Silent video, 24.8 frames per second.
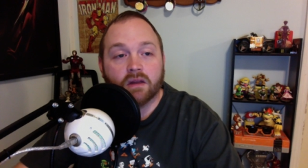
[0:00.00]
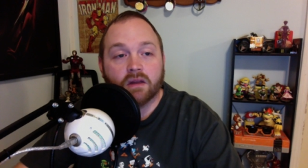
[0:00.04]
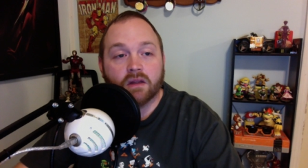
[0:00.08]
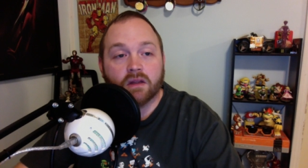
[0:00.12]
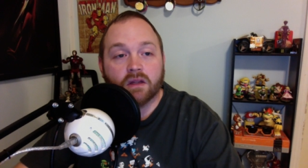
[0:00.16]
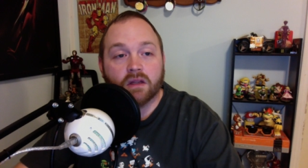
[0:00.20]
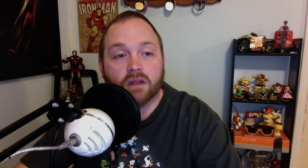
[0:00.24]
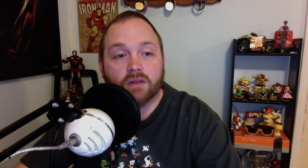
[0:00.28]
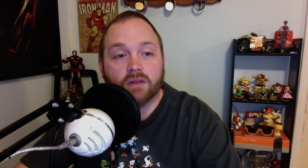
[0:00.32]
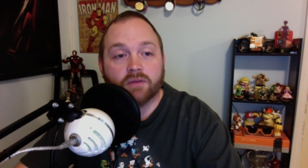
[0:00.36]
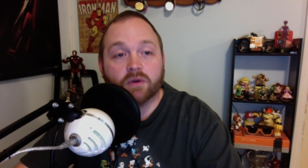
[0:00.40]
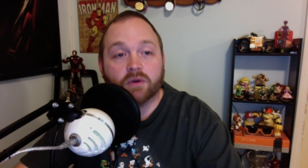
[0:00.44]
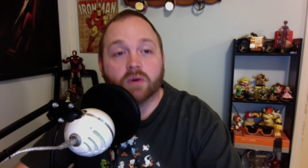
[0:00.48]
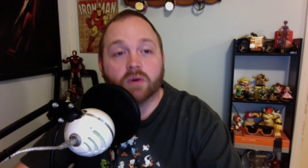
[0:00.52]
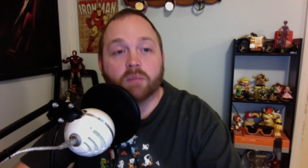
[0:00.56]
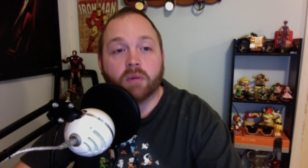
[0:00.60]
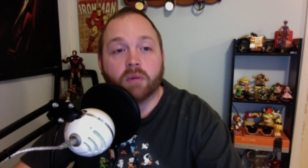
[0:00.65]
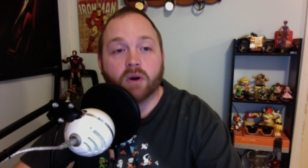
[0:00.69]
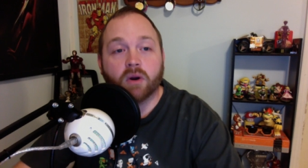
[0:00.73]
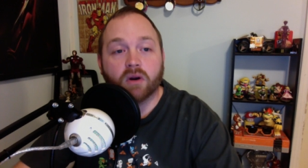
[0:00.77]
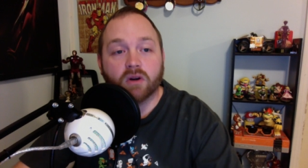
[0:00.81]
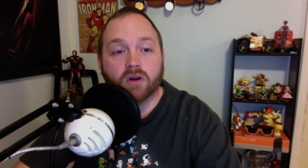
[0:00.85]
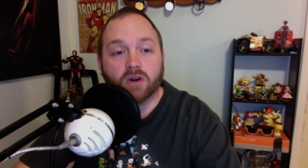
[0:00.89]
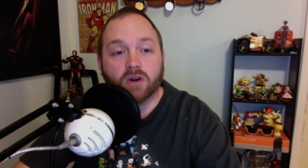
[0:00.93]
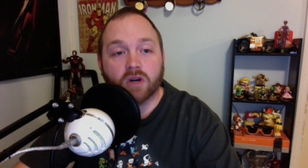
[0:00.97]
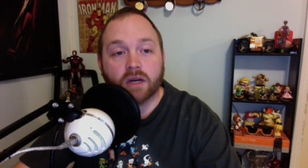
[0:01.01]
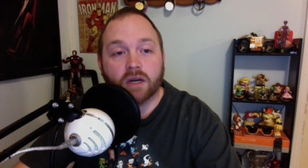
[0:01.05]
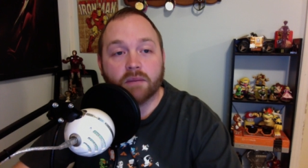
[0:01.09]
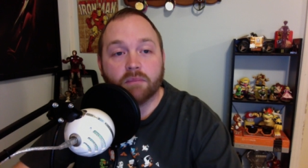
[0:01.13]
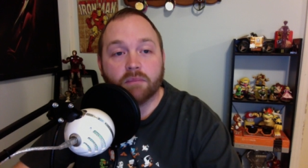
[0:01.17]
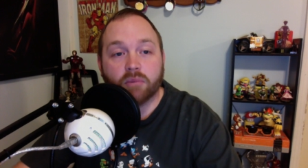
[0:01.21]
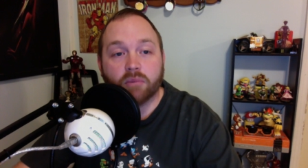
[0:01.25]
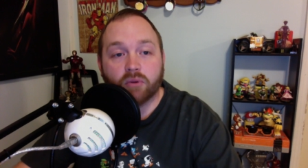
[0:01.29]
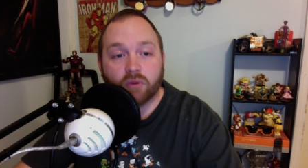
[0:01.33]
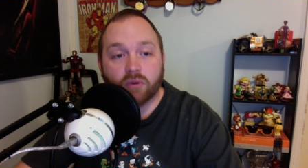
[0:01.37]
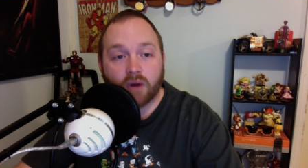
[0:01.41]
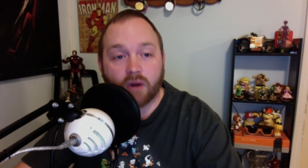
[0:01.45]
if you're a partner in
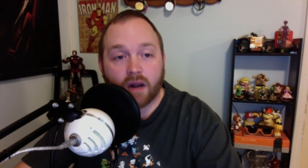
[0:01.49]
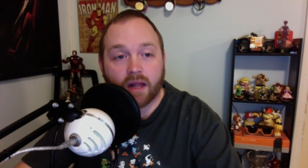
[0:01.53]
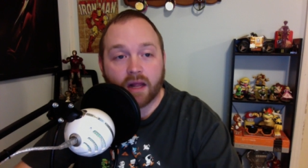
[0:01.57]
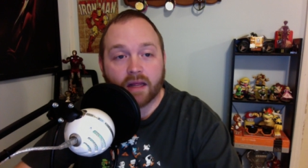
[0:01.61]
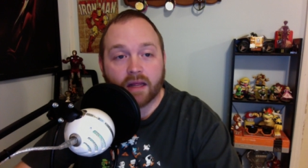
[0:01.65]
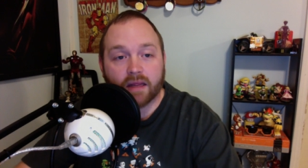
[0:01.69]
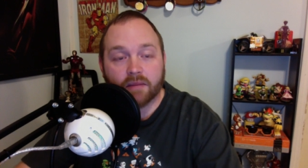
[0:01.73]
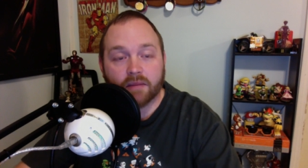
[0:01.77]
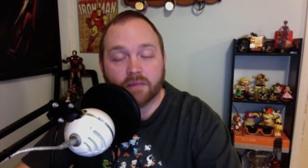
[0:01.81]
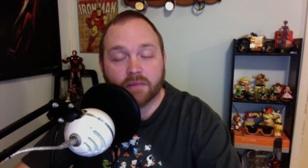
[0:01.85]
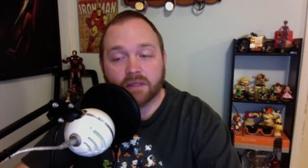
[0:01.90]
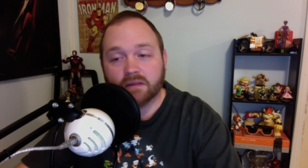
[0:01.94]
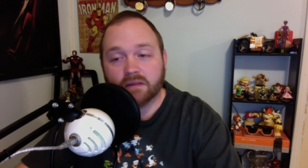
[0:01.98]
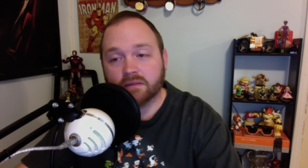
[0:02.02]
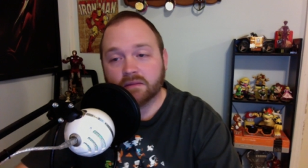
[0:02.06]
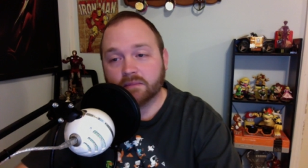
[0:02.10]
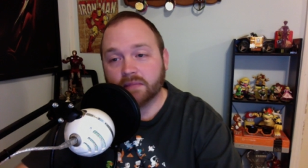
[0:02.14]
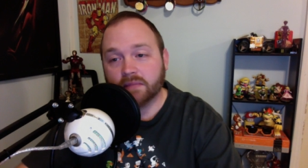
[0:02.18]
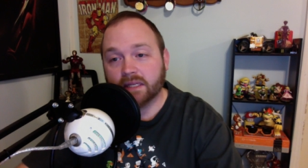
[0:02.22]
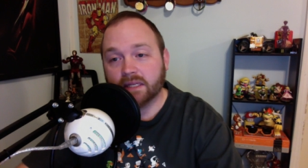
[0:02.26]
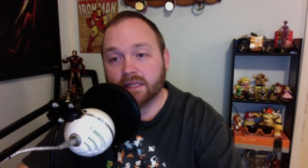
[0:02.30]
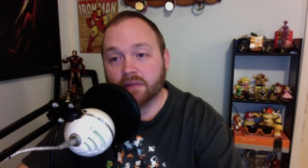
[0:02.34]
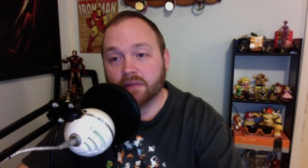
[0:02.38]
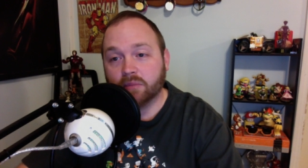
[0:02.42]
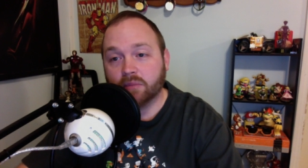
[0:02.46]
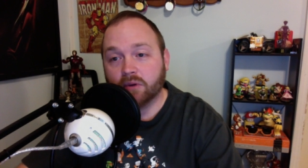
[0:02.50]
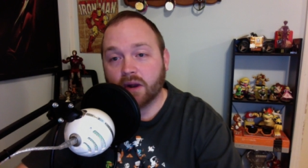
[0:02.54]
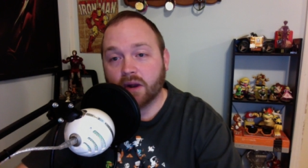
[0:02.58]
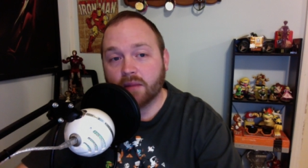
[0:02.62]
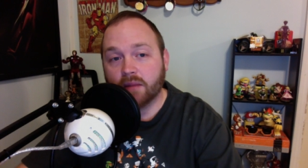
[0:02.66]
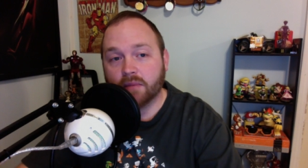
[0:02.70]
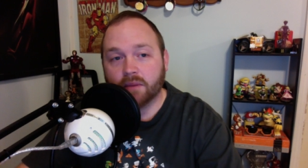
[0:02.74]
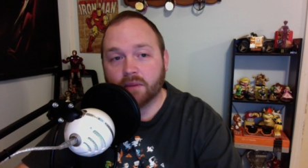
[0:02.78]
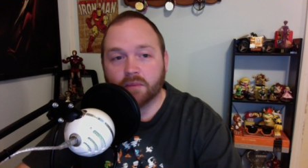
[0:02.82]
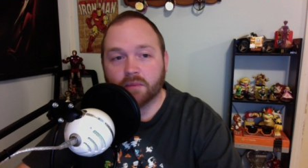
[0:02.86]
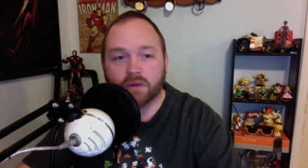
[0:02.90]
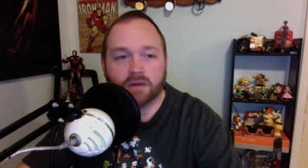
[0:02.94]
Prime, meaning a
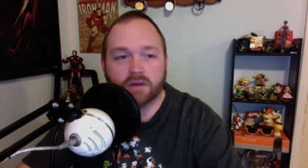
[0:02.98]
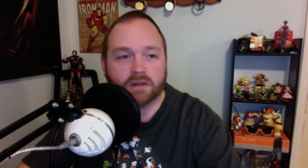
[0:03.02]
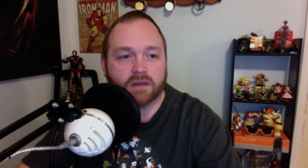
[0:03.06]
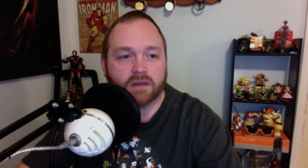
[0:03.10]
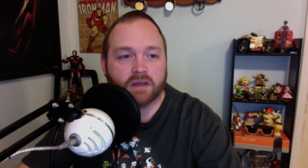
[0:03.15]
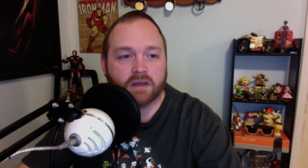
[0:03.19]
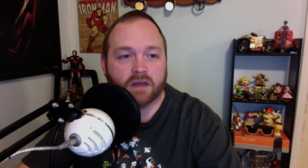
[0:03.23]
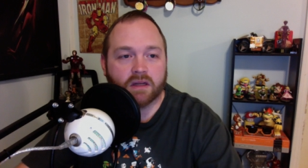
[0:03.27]
Prime member,